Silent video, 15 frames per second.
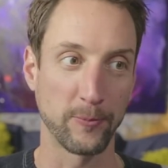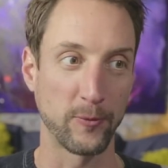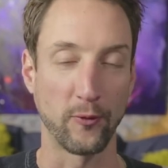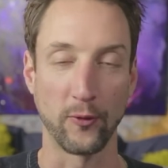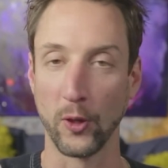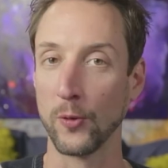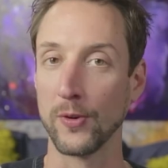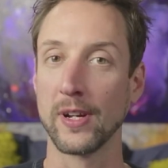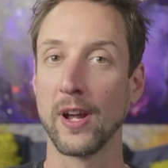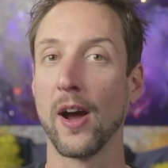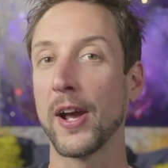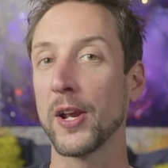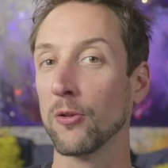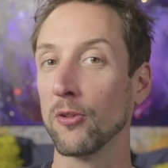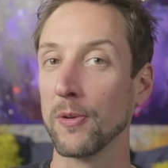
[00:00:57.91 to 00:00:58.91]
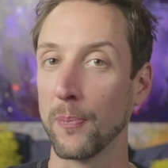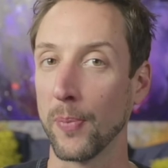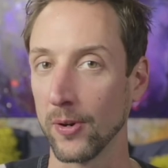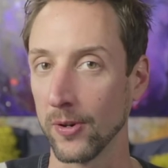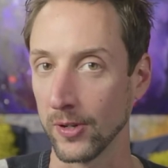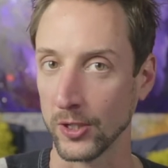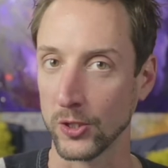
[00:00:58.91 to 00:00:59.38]
floating idle in
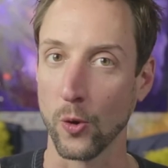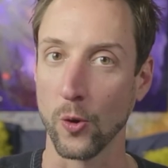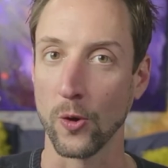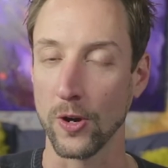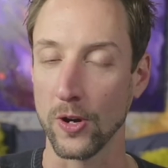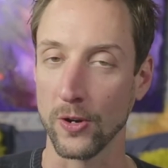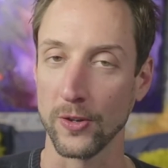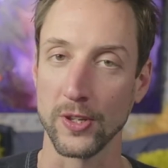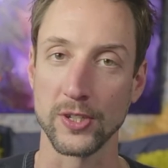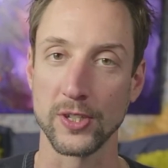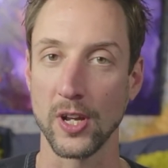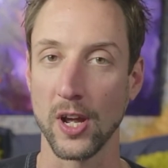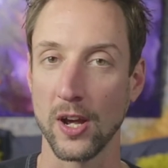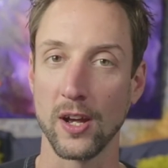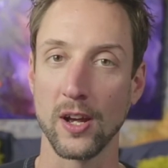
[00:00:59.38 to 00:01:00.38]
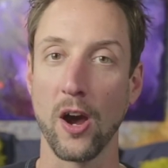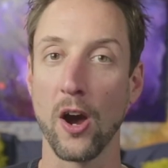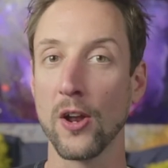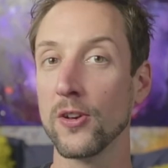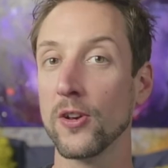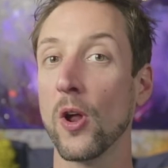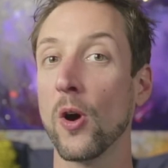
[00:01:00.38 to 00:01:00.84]
purgatory or this uh,
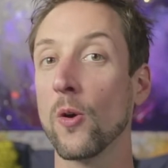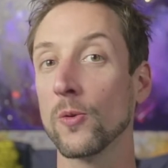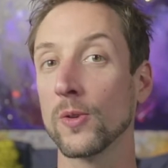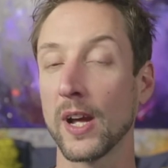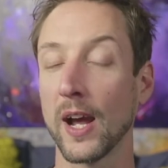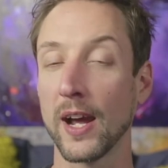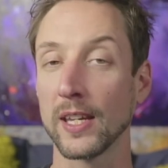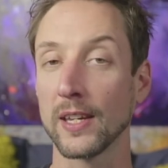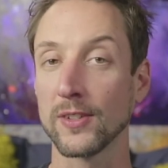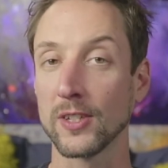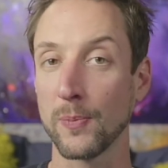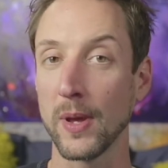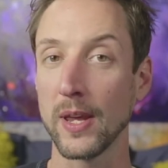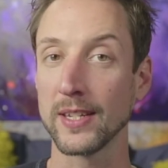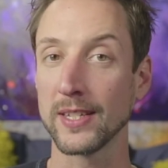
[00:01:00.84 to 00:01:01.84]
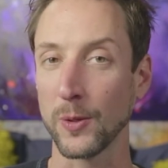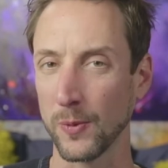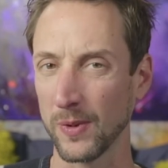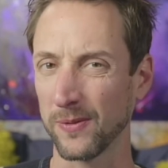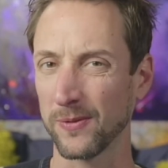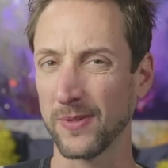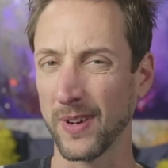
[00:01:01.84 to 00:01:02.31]
unknown kind of space that
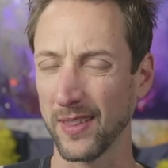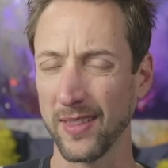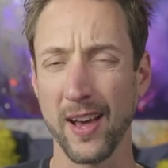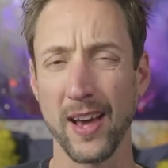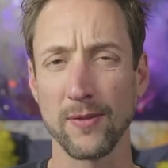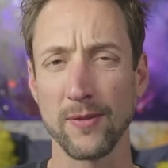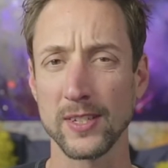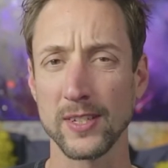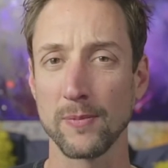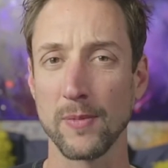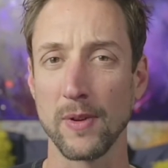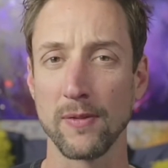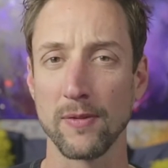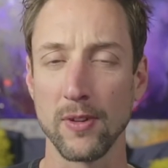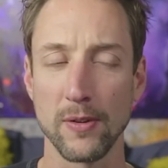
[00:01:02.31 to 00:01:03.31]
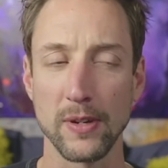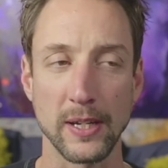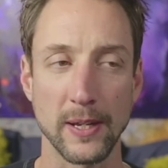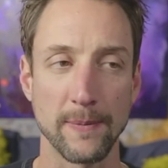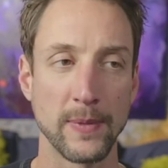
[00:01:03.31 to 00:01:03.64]
we've a lot of us have been floating in